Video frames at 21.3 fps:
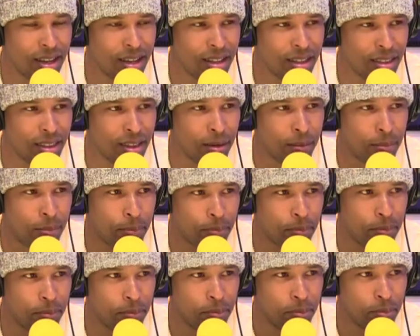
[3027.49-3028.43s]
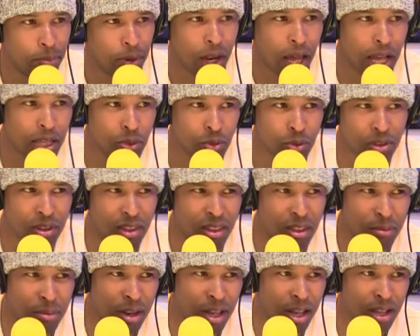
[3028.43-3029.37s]
the plots within
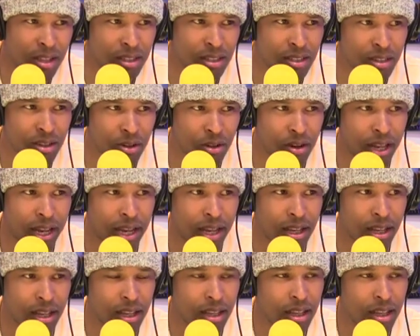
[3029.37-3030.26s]
the plots, or like uh,